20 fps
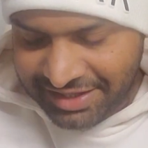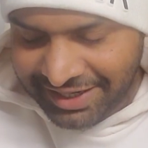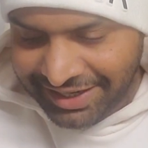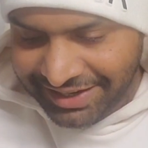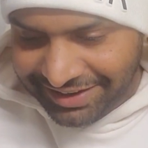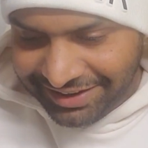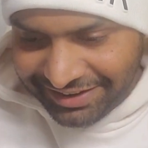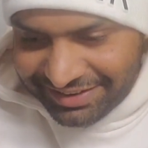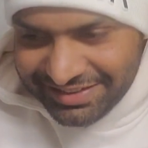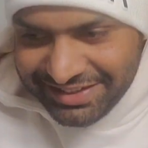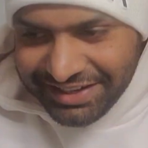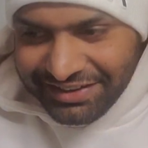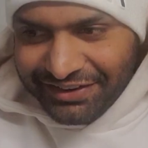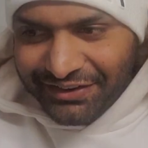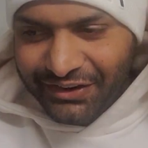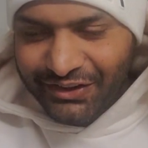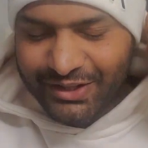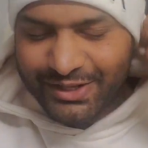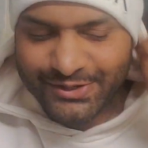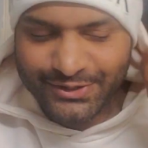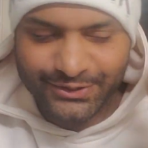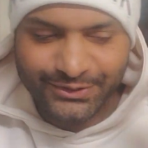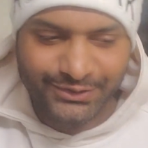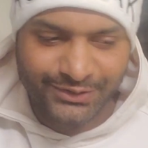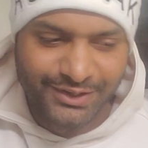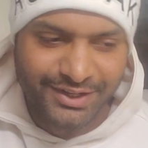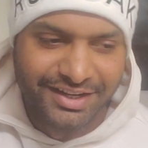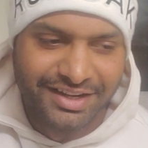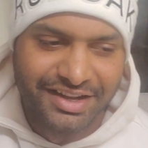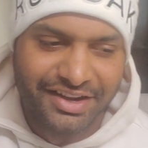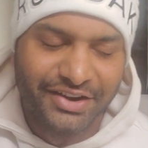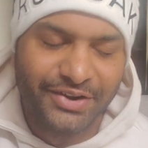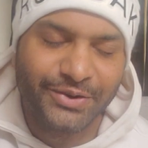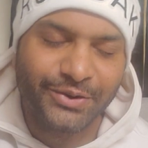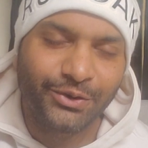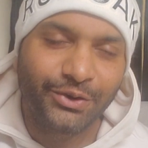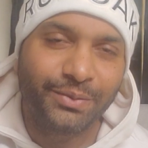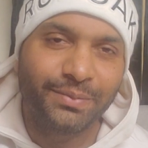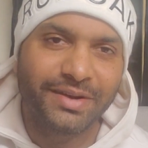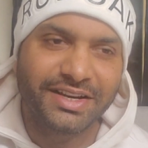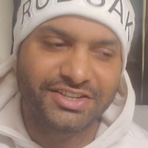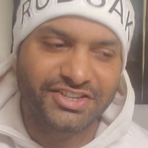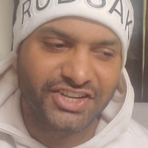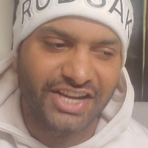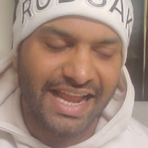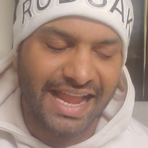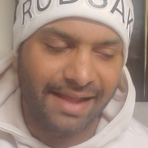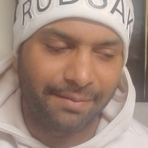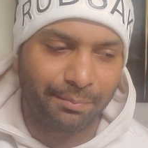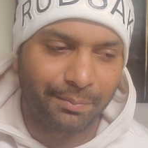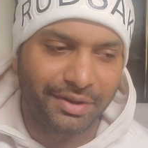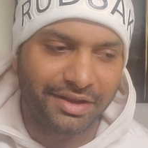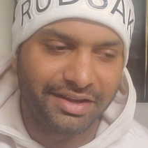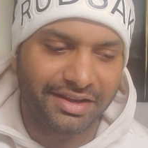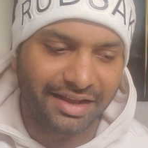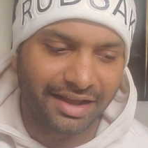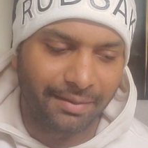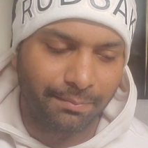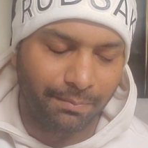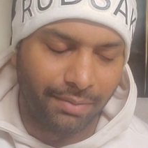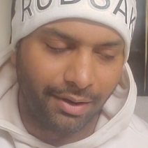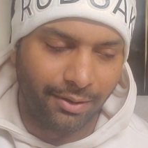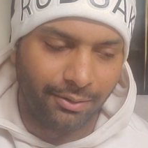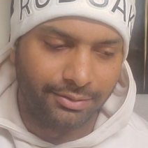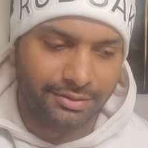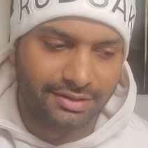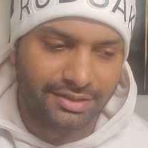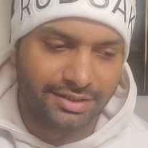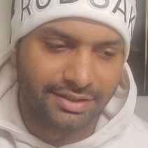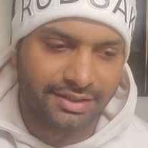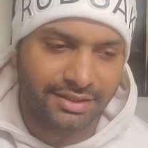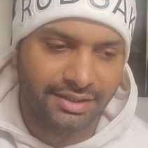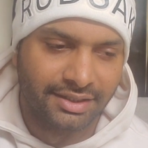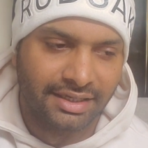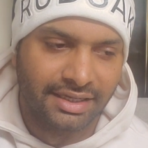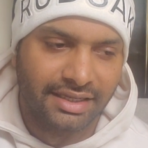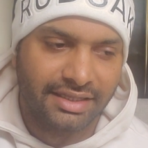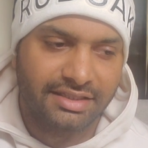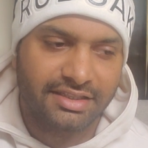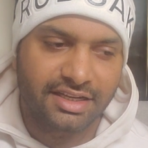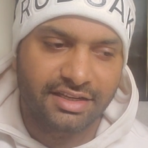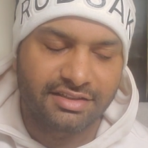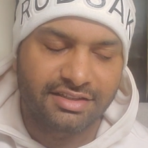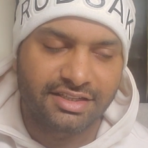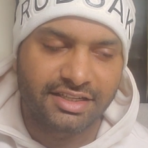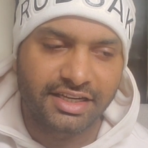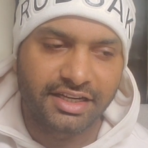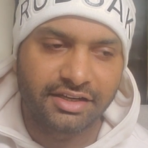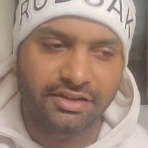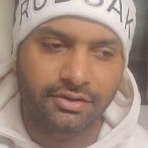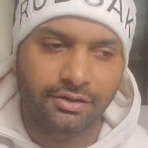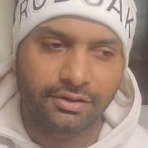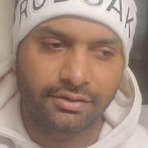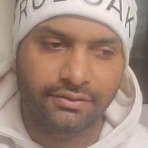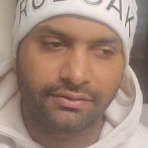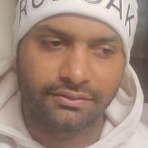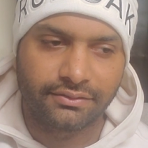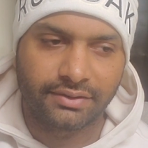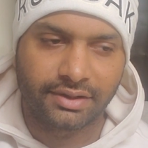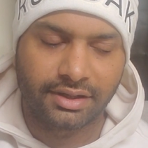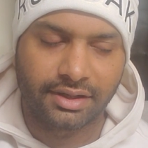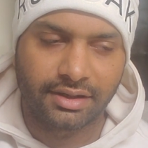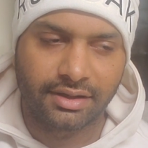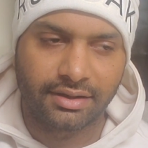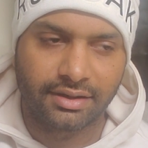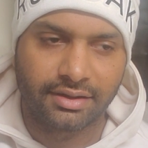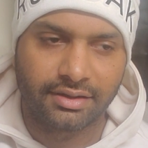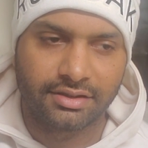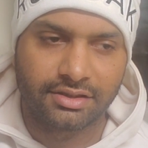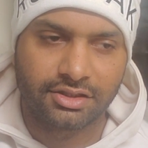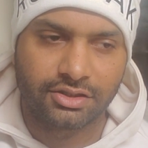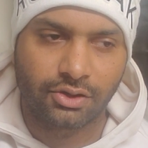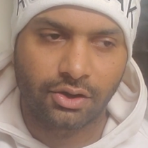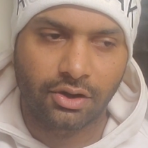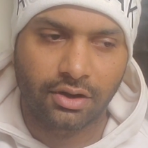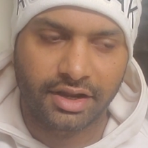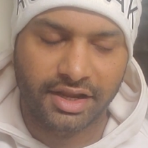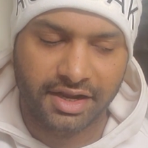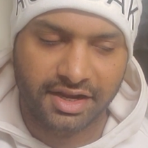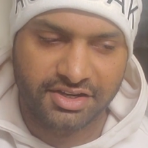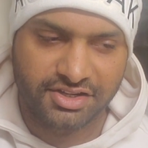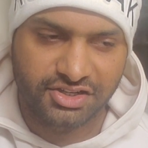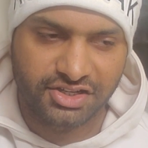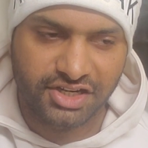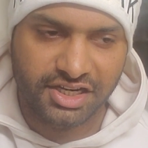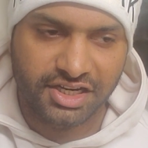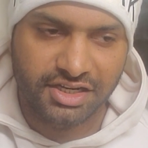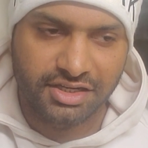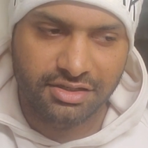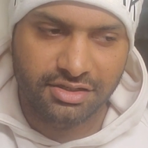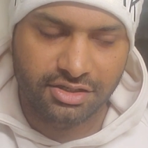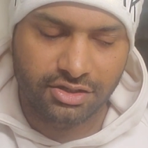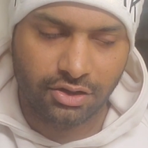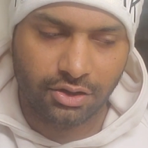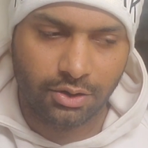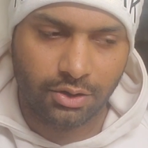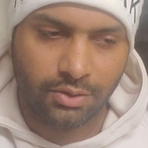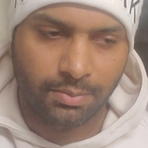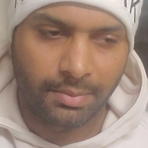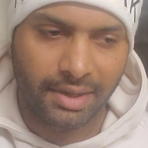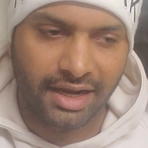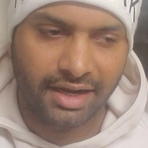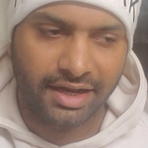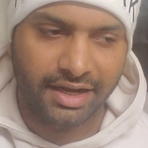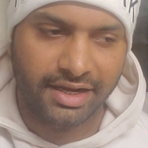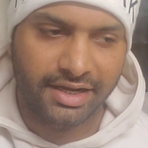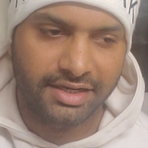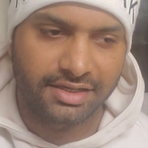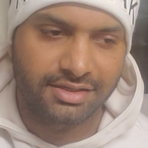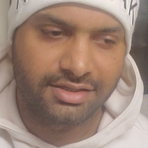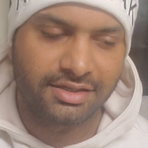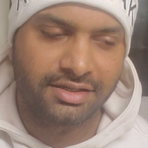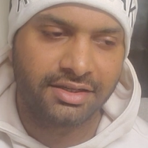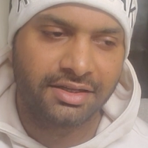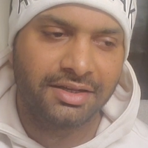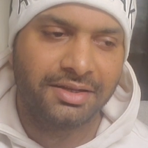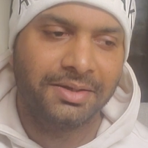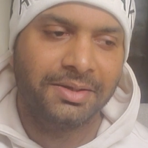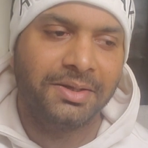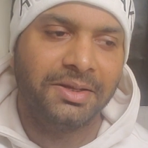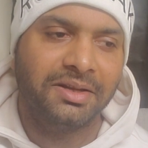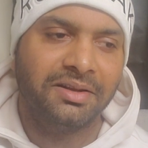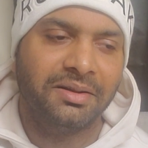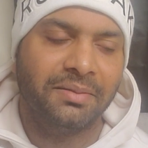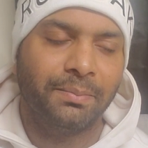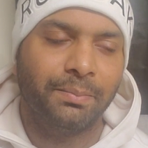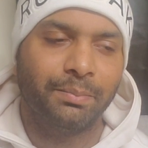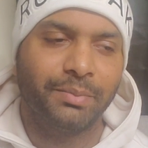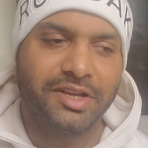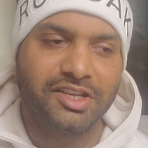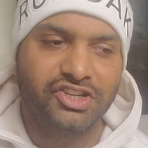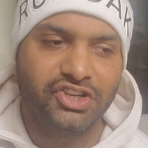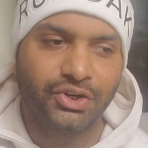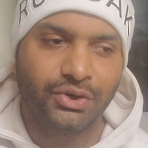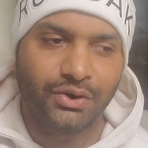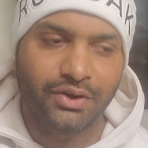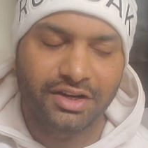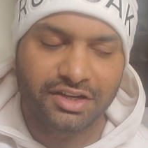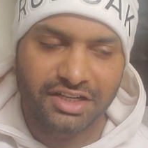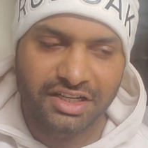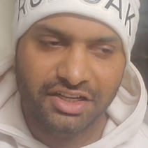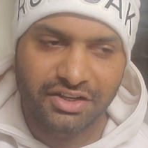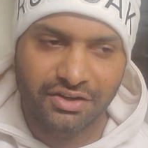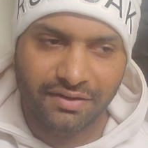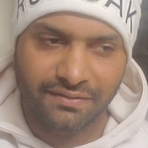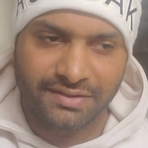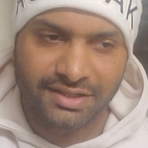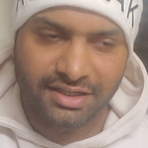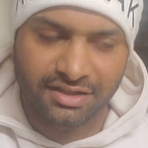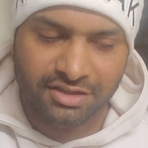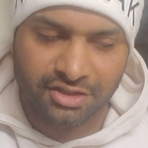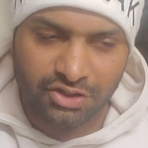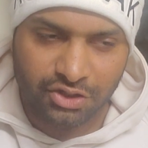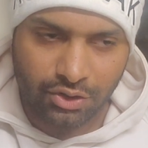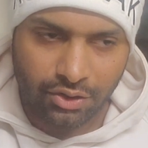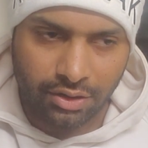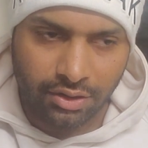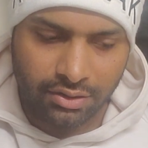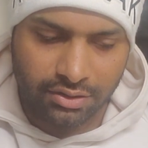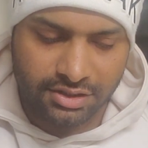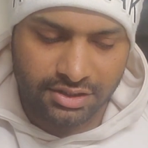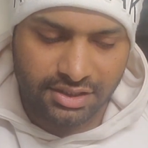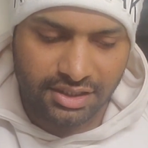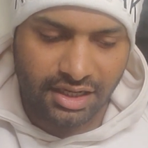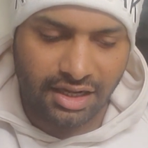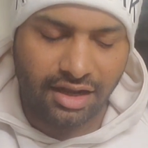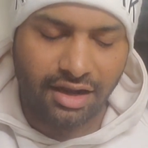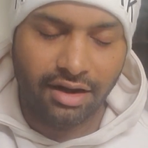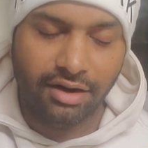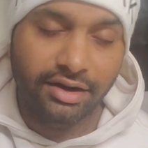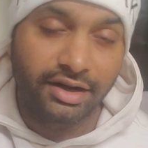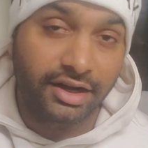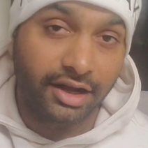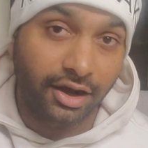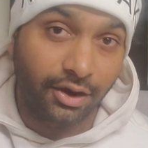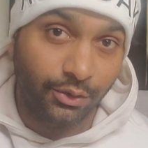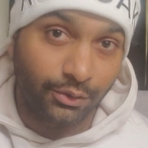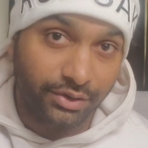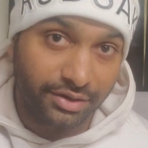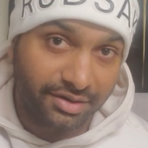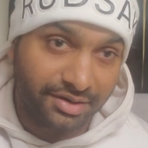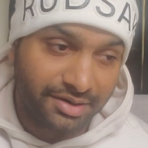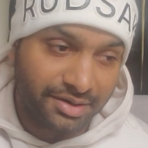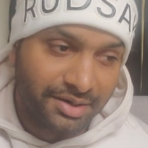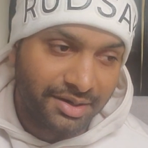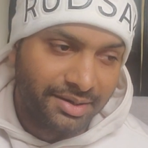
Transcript: they are, they are also not much happy about the state of uh, stock exchange stock market majority of the stocks are down